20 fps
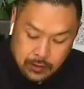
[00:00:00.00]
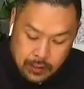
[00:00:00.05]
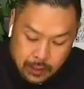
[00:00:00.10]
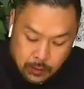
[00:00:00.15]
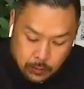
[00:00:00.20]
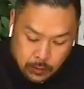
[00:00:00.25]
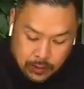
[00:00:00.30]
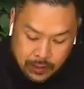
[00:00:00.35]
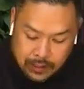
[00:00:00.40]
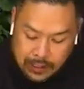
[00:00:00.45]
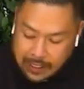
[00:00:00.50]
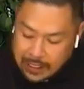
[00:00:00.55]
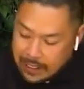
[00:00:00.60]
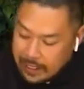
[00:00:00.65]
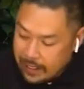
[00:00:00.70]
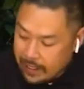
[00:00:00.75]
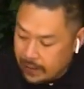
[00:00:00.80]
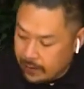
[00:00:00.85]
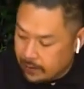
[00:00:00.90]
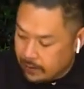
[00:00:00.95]
Then we're going to
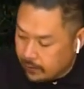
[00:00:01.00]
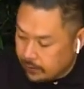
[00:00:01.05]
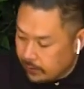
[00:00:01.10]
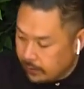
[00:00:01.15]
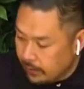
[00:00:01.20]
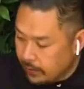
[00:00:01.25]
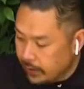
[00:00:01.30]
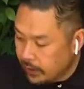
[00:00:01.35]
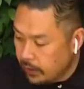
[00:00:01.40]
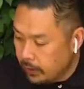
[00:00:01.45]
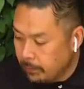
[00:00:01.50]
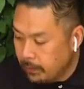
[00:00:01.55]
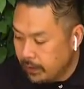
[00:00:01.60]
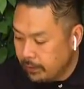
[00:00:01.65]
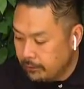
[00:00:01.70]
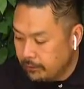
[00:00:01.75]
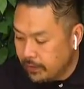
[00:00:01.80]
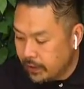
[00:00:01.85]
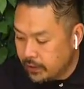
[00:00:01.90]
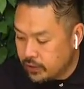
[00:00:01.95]
add a little
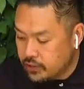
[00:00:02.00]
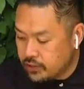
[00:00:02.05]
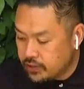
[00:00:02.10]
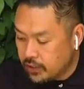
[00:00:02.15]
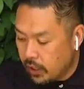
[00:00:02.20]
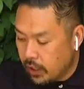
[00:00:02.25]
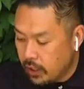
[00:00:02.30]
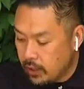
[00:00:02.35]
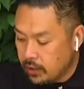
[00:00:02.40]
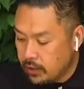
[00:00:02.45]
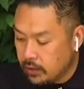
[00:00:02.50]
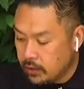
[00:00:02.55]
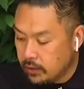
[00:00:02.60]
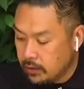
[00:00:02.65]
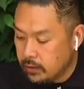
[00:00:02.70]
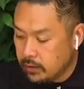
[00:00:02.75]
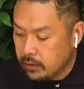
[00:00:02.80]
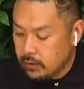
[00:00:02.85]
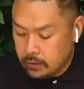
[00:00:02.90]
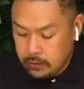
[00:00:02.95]
bit of veg stock,
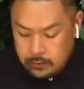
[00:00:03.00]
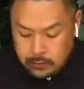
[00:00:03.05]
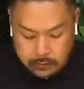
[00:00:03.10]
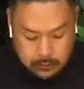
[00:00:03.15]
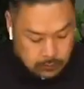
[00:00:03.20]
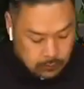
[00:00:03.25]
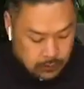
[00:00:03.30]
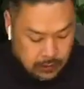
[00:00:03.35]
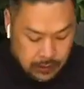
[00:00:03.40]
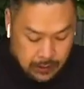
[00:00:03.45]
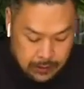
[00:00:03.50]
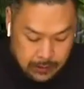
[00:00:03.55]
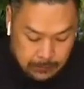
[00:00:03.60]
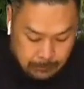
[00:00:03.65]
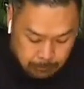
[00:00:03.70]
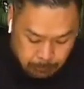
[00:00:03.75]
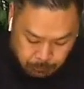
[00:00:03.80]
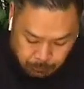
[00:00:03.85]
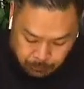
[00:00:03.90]
okay?